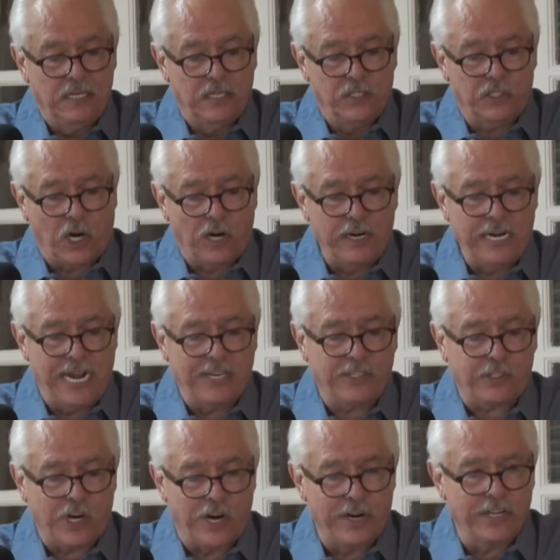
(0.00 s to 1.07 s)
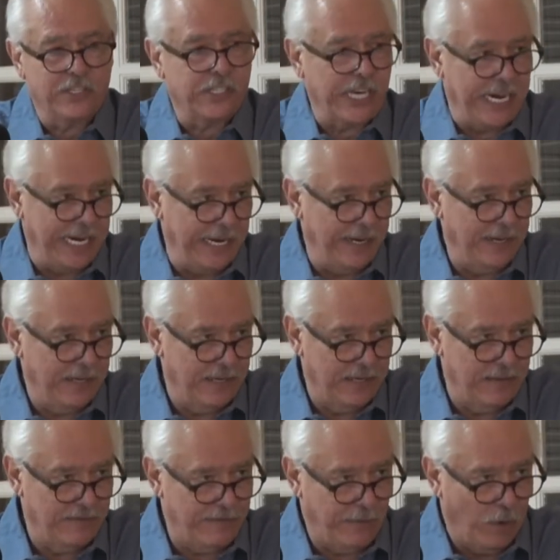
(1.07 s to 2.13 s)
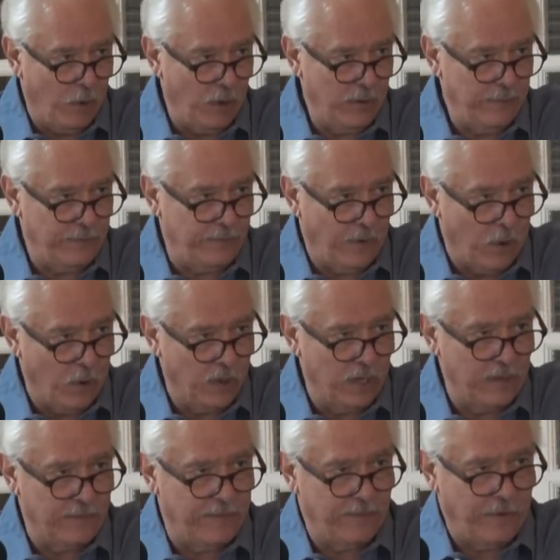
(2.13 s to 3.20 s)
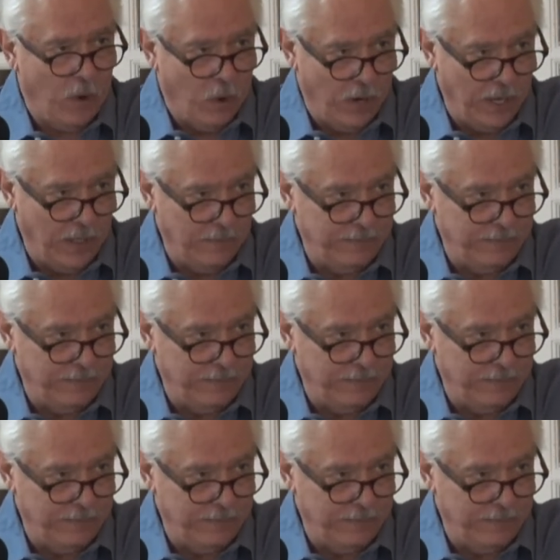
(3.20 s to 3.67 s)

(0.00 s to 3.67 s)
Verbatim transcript: Charlotte and I started seeing 444.